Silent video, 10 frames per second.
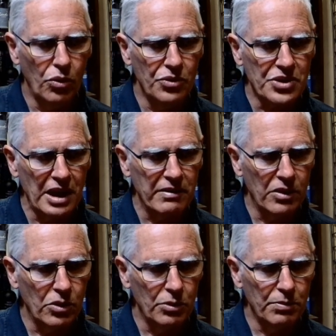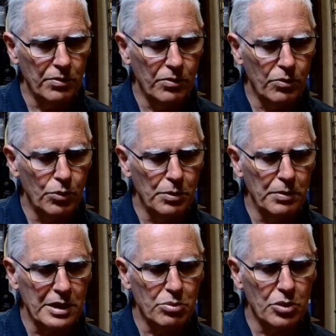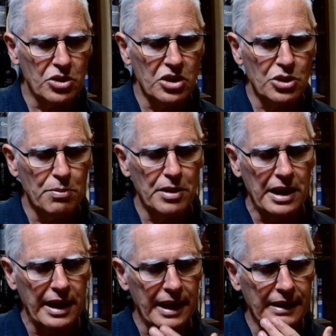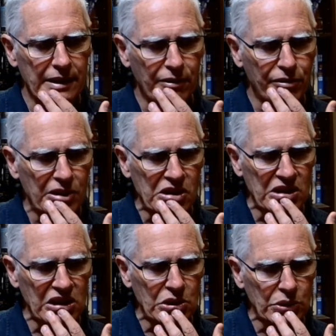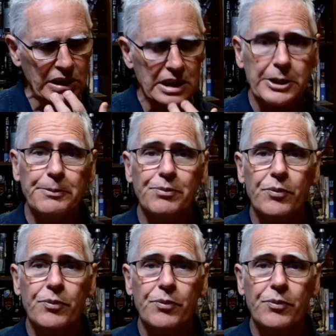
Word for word: and savour or with mixed with ginger beer and fresh citrus.